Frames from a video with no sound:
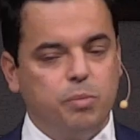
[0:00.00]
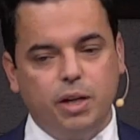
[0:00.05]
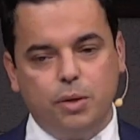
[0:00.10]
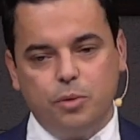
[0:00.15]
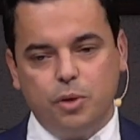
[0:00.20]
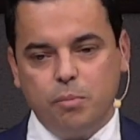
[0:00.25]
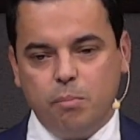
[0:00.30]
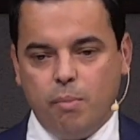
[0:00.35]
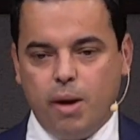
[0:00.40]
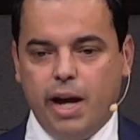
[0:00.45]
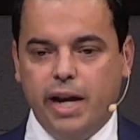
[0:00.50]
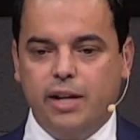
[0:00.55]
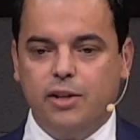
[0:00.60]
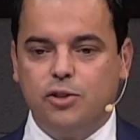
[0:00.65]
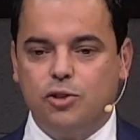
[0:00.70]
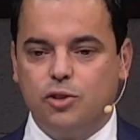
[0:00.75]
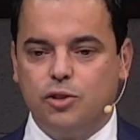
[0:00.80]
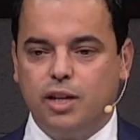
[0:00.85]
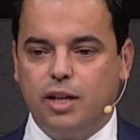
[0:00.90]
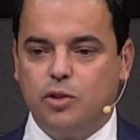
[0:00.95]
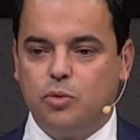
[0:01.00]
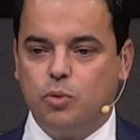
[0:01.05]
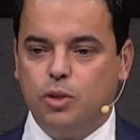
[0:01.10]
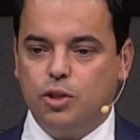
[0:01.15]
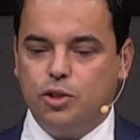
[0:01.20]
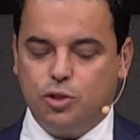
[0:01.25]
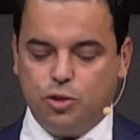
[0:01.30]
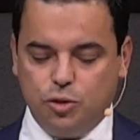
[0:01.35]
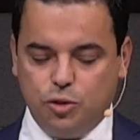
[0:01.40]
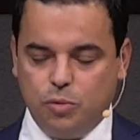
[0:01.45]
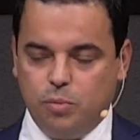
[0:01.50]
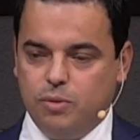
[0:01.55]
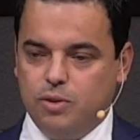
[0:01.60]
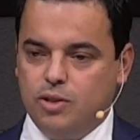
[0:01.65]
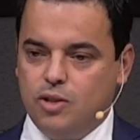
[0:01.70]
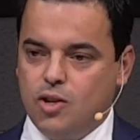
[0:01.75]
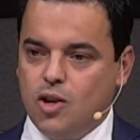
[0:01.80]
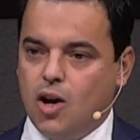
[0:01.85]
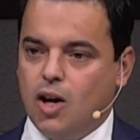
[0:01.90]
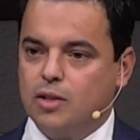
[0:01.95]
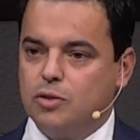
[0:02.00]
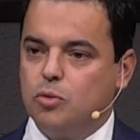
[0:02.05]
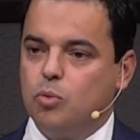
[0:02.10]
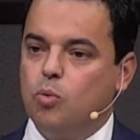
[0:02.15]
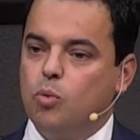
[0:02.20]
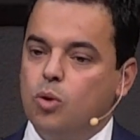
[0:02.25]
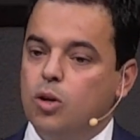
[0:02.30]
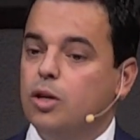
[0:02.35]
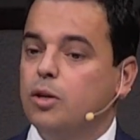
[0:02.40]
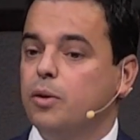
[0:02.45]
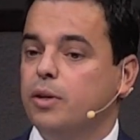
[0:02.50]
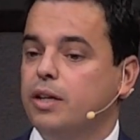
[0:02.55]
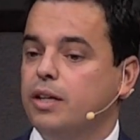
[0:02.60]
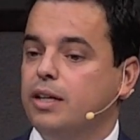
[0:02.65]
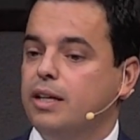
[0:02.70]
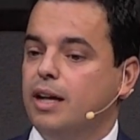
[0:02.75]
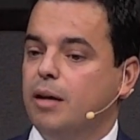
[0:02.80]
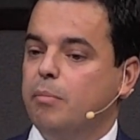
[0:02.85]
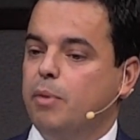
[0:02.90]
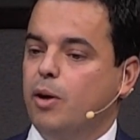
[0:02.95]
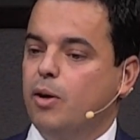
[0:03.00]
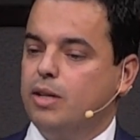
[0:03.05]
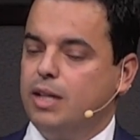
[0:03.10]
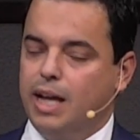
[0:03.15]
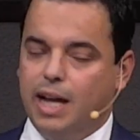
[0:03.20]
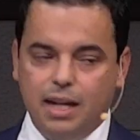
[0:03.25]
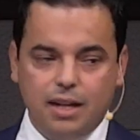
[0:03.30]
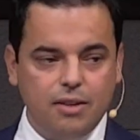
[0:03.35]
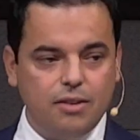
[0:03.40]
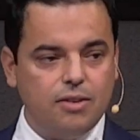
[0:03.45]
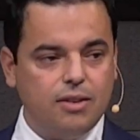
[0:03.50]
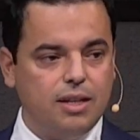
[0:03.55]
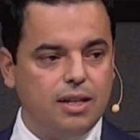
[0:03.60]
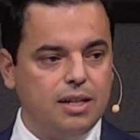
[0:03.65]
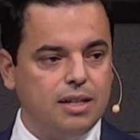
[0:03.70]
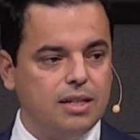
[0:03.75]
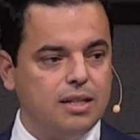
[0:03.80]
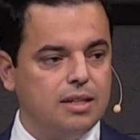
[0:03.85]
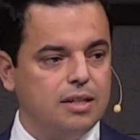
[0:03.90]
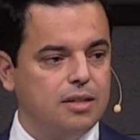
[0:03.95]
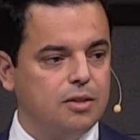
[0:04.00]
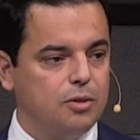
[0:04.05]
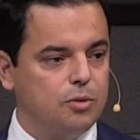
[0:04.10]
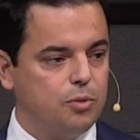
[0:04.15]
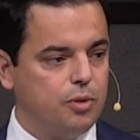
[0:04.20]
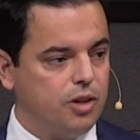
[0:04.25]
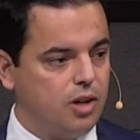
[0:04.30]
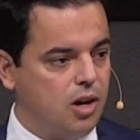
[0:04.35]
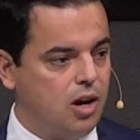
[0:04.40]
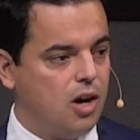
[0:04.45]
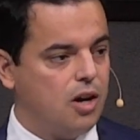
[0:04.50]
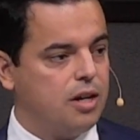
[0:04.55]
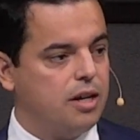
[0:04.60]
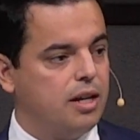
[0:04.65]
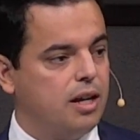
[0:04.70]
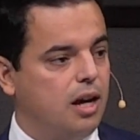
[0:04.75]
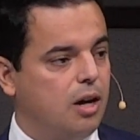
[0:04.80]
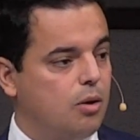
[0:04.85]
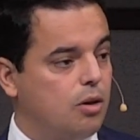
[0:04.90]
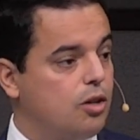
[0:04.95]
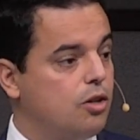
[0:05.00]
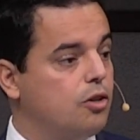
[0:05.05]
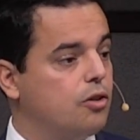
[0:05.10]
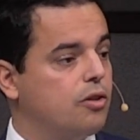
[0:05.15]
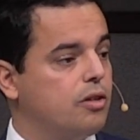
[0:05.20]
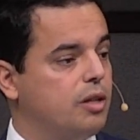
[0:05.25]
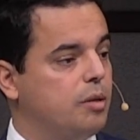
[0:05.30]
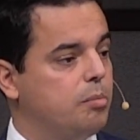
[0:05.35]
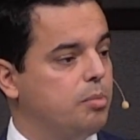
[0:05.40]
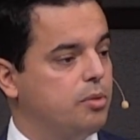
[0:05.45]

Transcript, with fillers: be a reminder that we should not worry about anything regarding our earthly